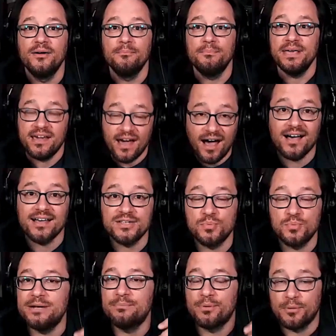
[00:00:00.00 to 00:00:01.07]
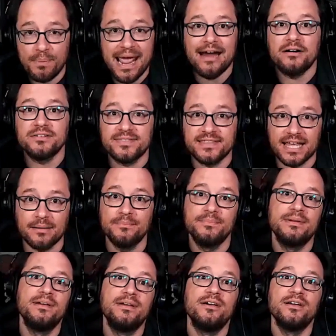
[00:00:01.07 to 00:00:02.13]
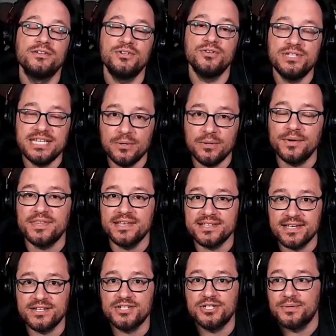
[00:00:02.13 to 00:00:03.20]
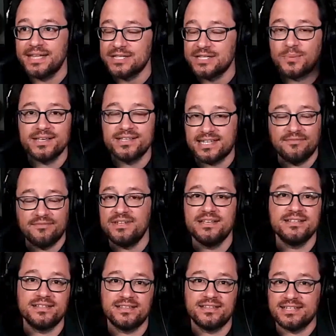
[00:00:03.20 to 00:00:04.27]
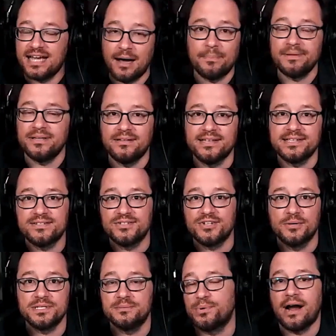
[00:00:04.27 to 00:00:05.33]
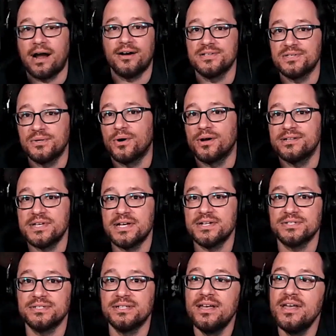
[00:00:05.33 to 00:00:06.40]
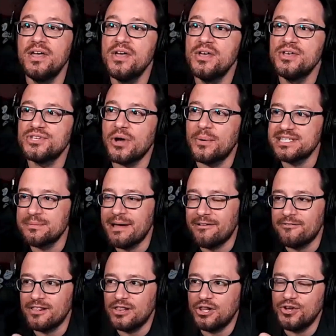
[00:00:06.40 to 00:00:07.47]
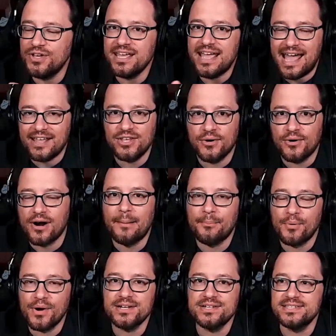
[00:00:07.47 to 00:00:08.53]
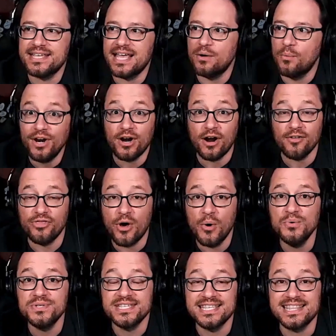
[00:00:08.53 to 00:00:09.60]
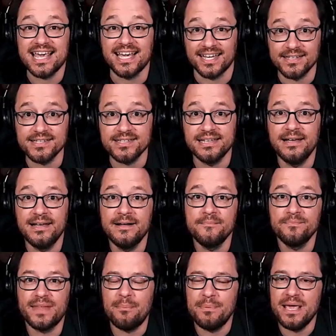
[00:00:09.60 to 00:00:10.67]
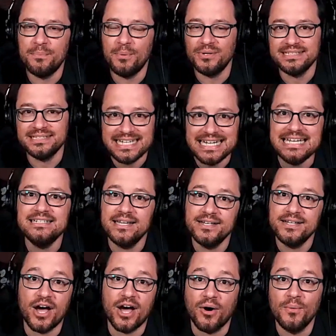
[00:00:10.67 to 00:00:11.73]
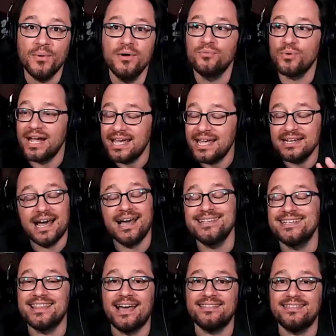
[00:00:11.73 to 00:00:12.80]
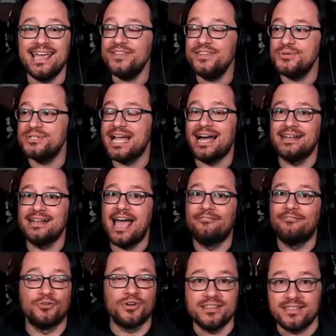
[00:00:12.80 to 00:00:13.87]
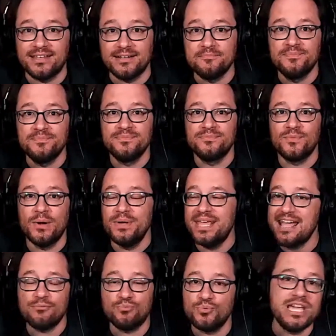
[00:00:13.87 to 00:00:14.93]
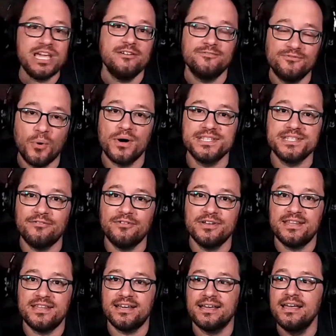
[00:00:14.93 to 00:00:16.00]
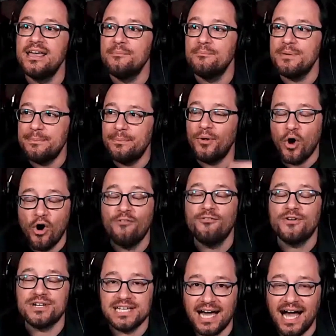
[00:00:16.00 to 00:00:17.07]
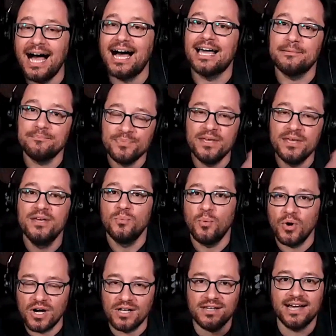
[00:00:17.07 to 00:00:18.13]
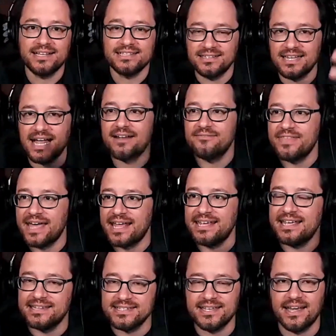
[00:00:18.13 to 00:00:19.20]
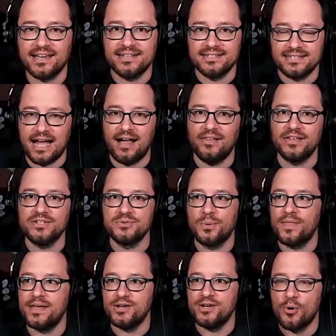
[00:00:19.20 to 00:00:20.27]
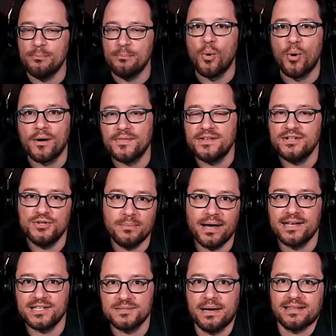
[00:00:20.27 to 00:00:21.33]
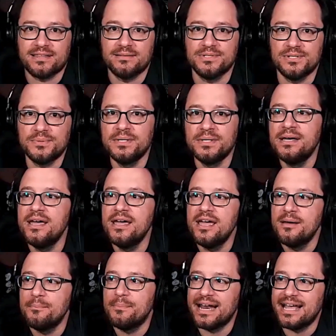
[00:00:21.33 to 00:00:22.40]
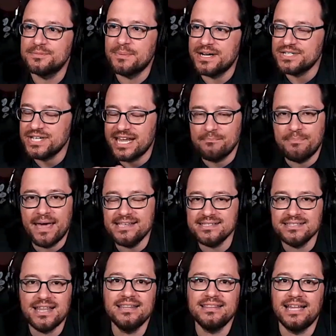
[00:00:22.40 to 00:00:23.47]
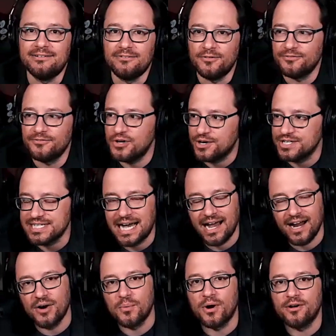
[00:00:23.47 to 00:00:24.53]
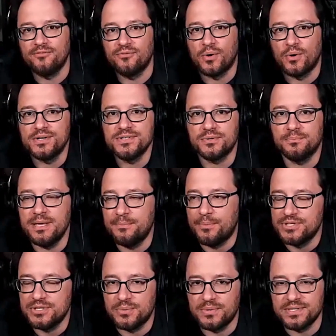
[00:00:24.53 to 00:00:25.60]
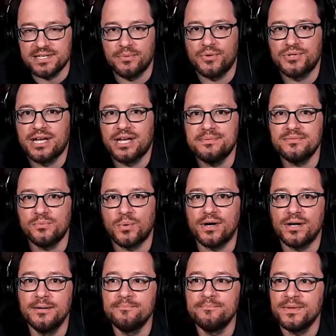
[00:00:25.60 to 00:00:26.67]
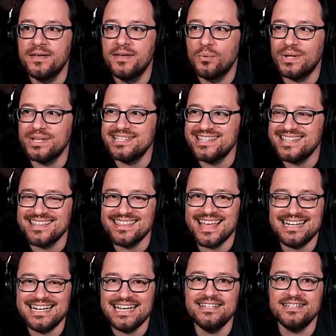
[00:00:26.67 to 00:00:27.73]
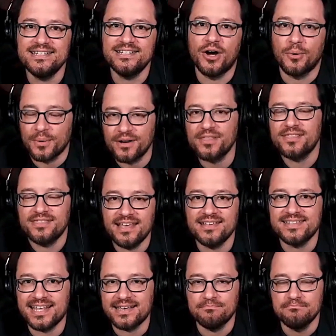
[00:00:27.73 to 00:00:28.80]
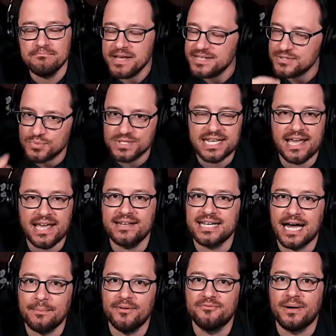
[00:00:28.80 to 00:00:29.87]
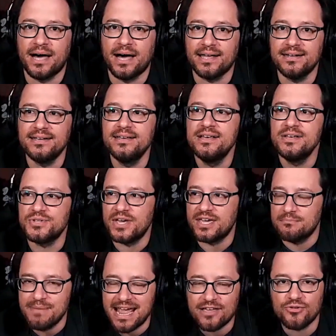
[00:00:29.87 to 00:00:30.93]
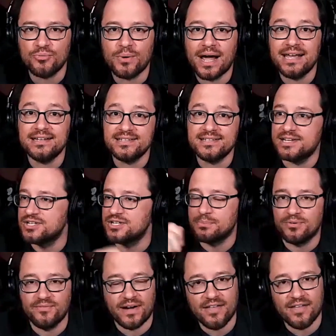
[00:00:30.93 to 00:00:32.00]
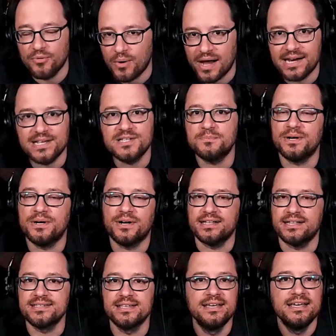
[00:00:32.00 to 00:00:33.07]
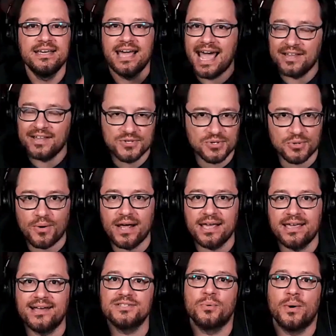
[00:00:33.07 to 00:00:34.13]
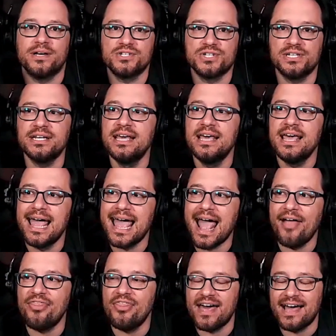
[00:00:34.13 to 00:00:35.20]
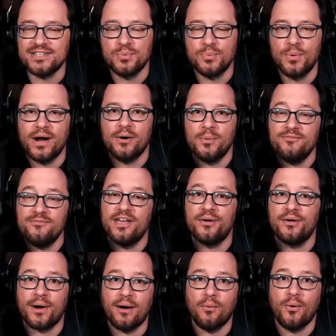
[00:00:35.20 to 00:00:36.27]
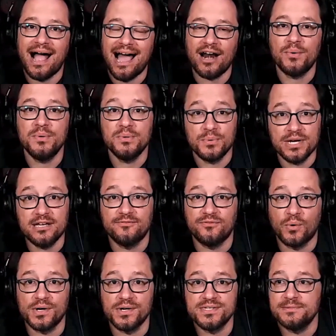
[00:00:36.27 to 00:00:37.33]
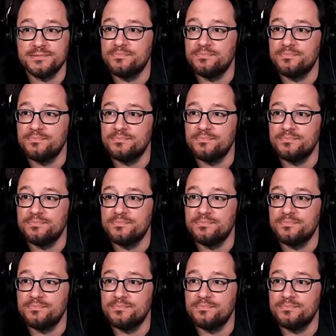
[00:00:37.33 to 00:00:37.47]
because we had prepared them to deal with this issue. And that's why safety is at the top of the list in terms of the priorities of the organization. So it's about looking at your operation, saying, what are those things that people need to know? Recognizing that the answer is not everything, right? We can't reinforce everything. People over time will collect a lot of that insight and knowledge where they know more than you might expect them to. But especially at a baseline level for your entire workforce or people doing similar types of work, what's the thing they need to know? What are the things they must retain top of mind so they can make the right decision, provide the right experience, answer the right guest question? And that's where we figure out, well, how do we reinforce?